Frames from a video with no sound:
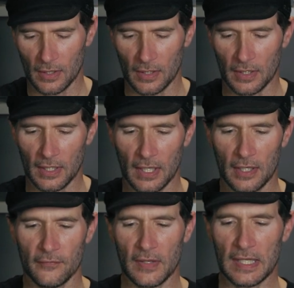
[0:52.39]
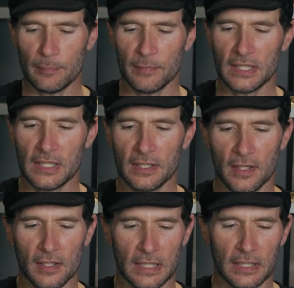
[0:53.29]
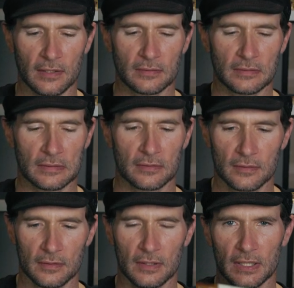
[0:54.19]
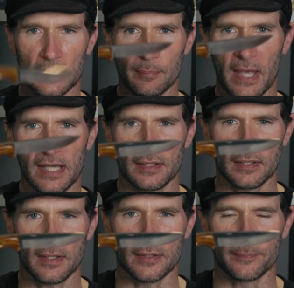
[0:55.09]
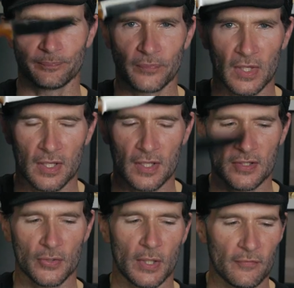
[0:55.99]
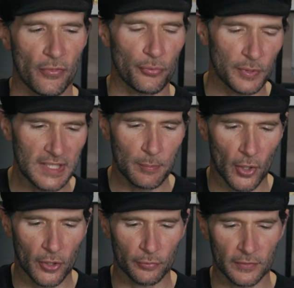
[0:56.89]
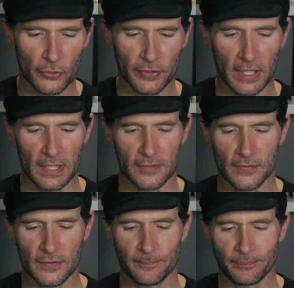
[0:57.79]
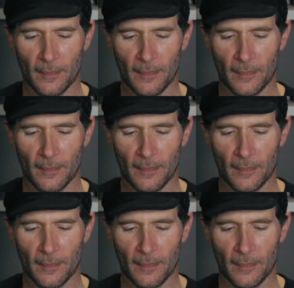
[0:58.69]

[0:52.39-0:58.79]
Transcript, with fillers: I have a Mini Gunny in MagnaCut. So I have three Bark River knives.